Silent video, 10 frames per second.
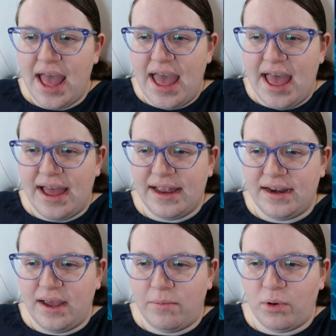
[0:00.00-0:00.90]

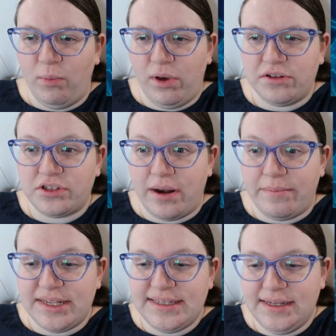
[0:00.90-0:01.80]
and her brother's
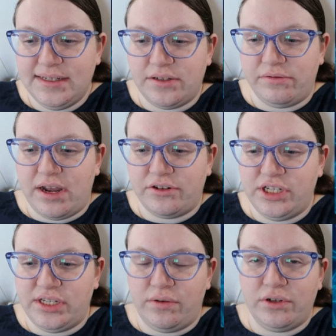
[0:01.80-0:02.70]
gone missing, so now
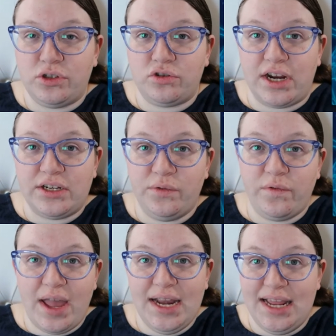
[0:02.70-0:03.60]
she's going to try to
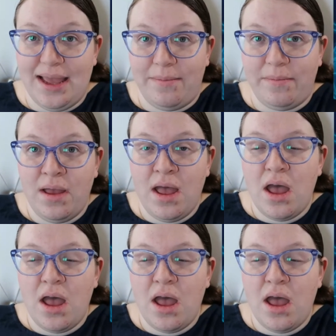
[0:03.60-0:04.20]
find him,